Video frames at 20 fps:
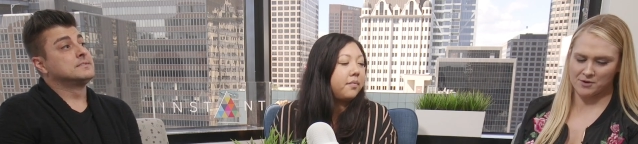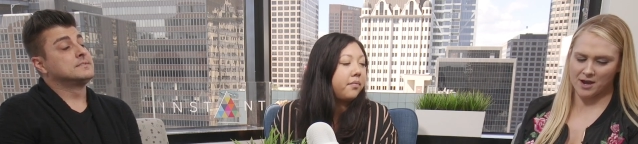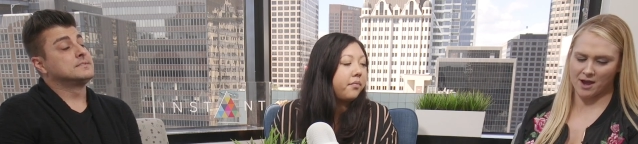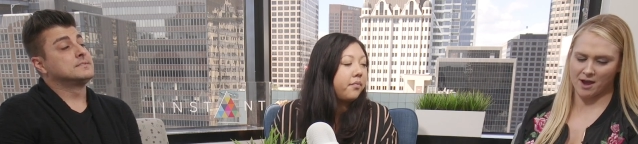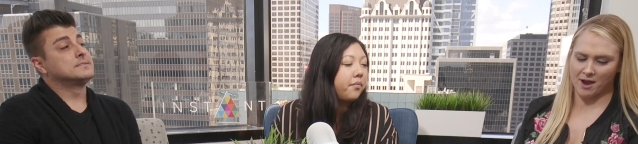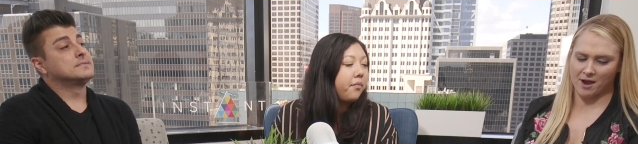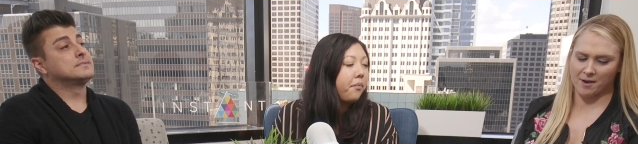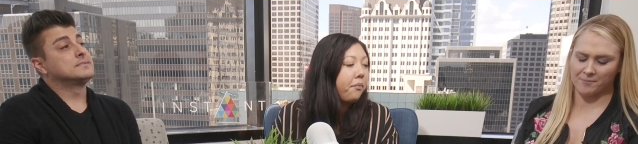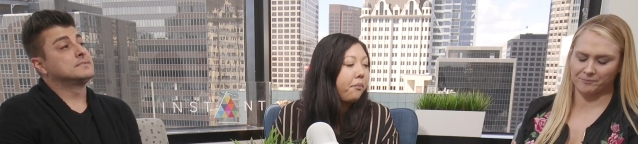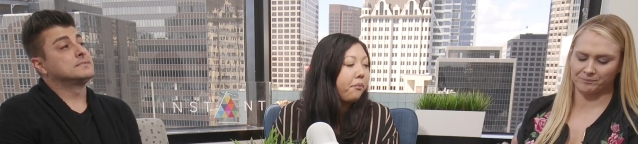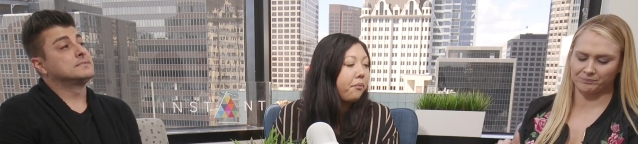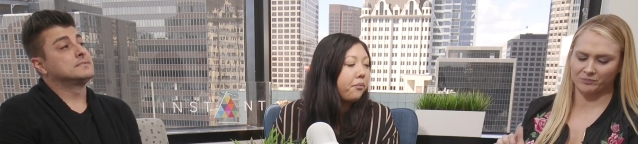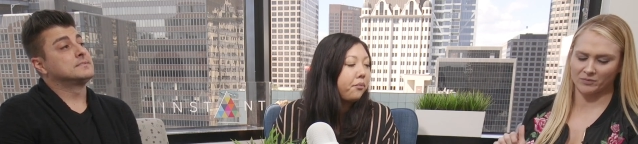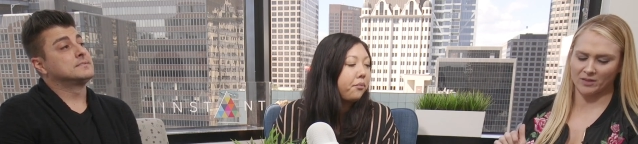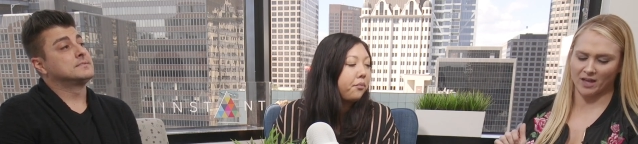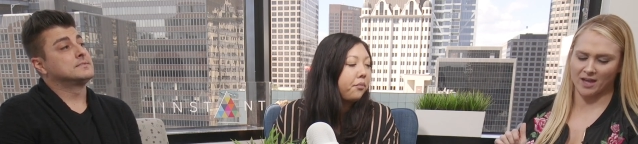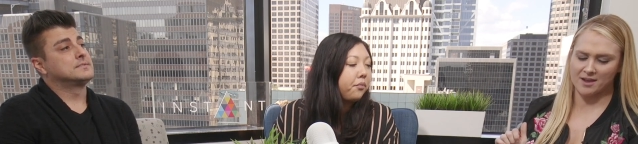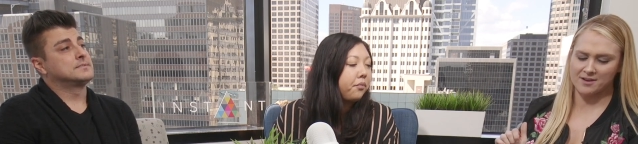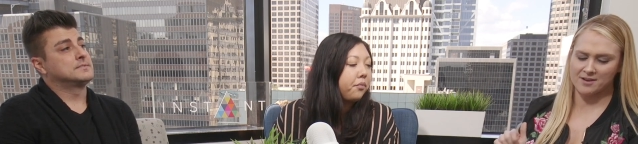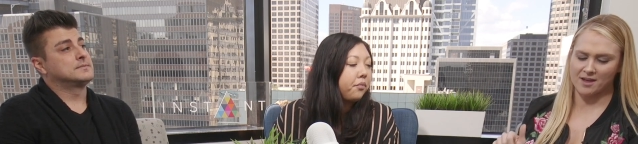Speaker 1: Um,
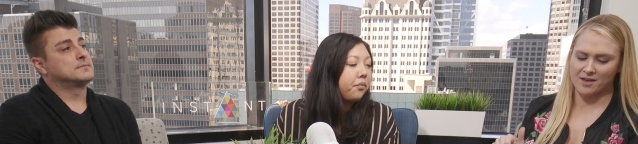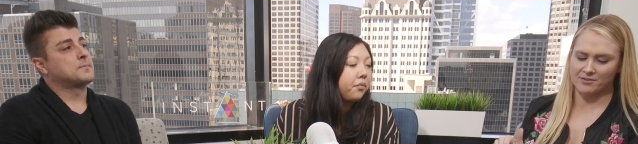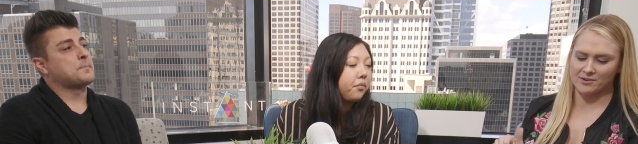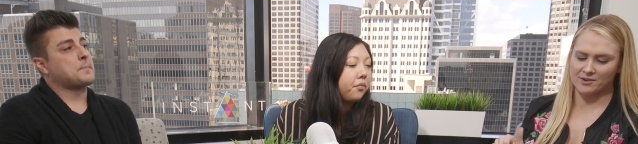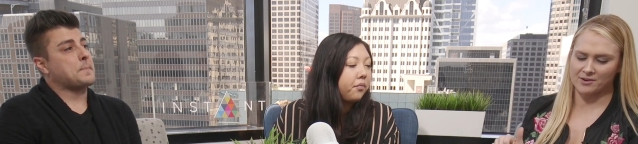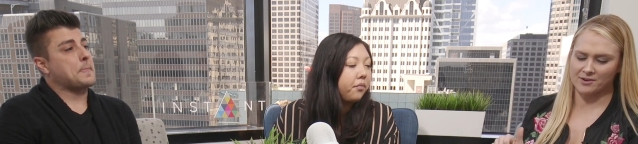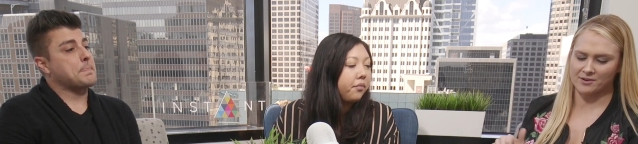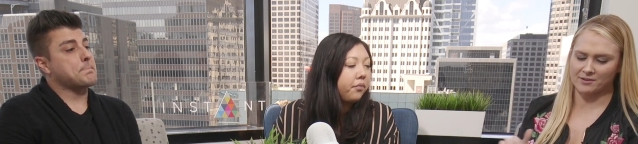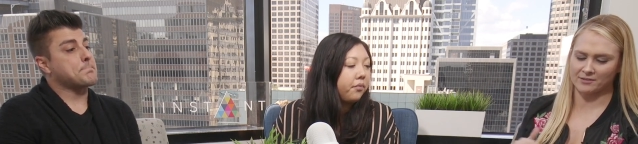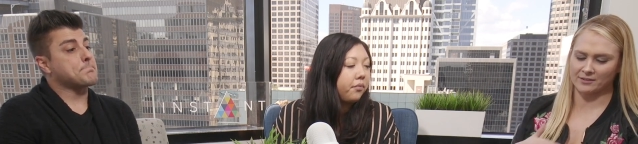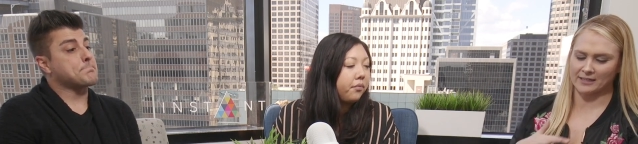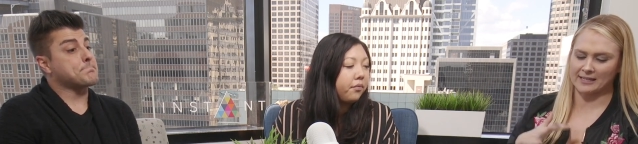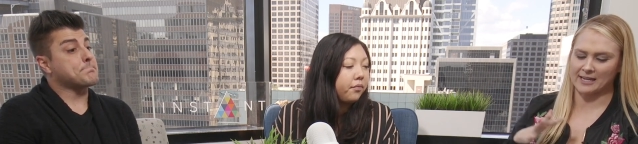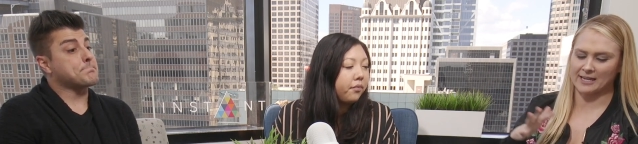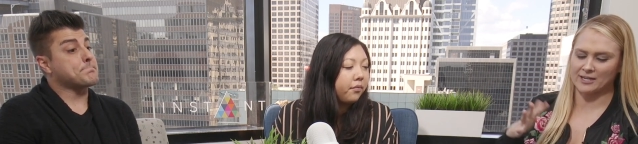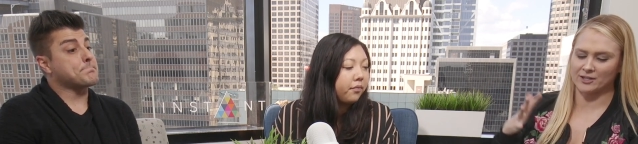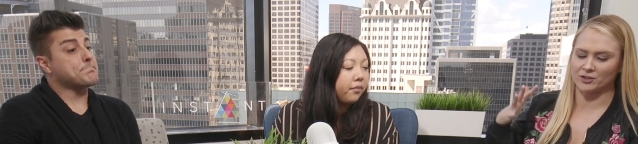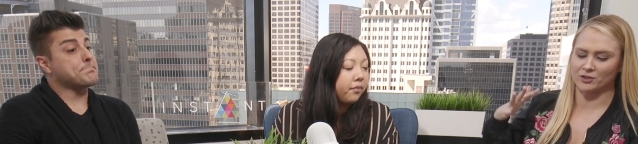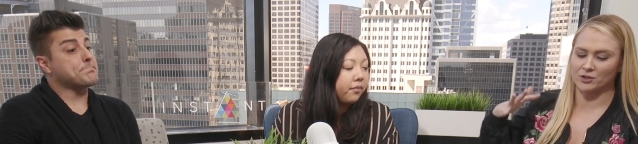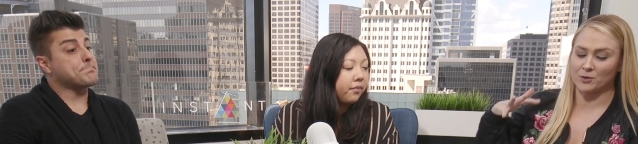another like kind
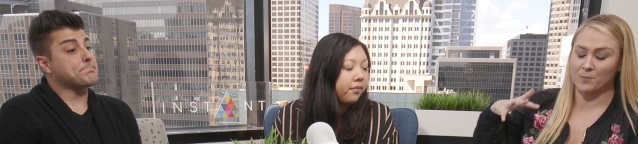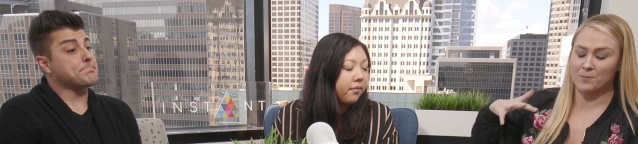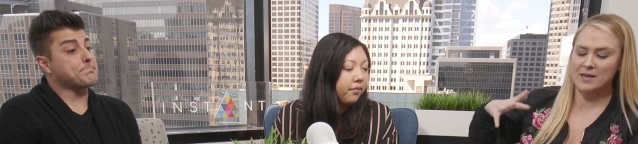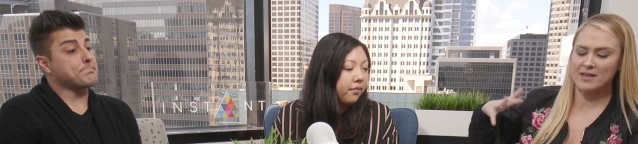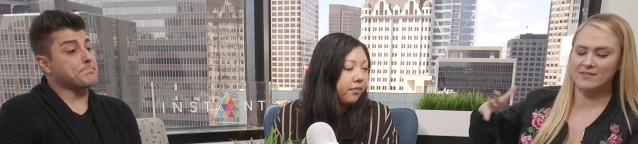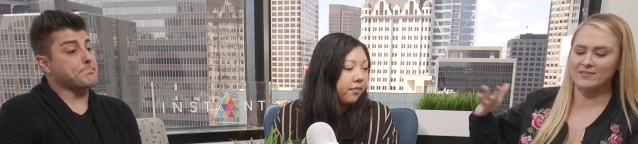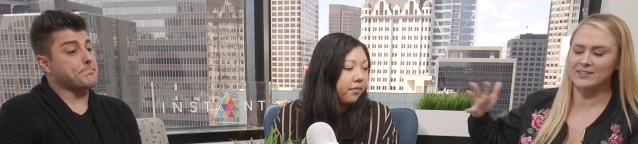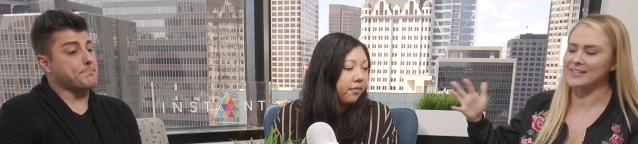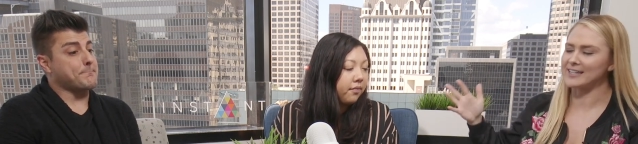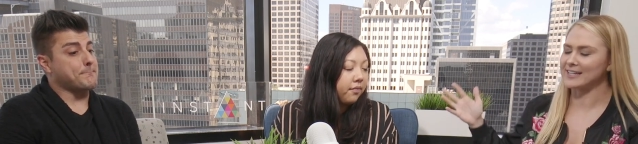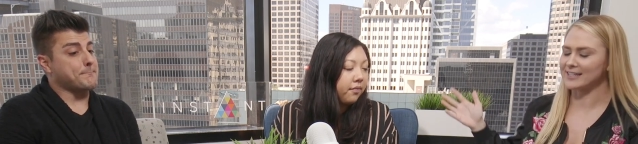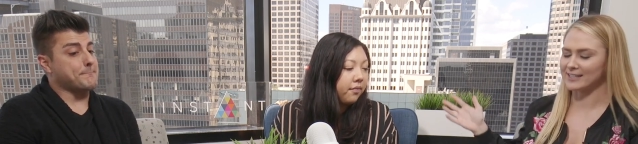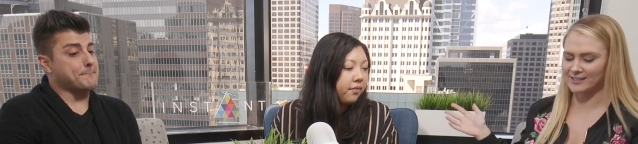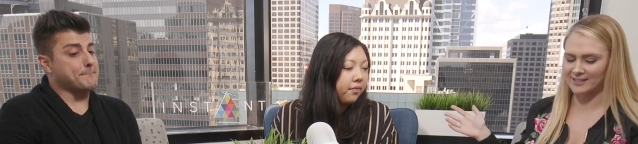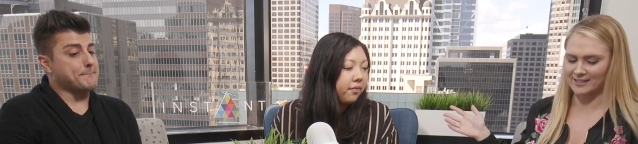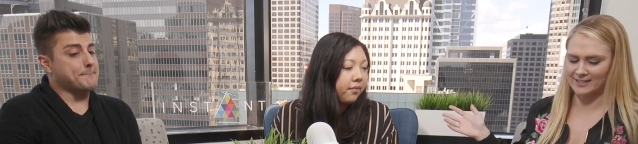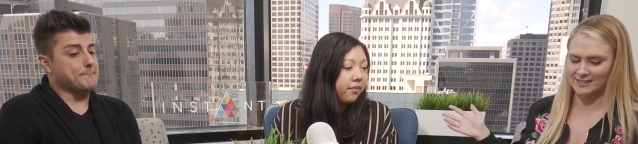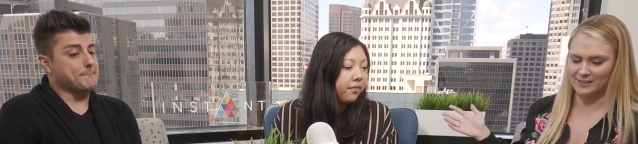of pivoting to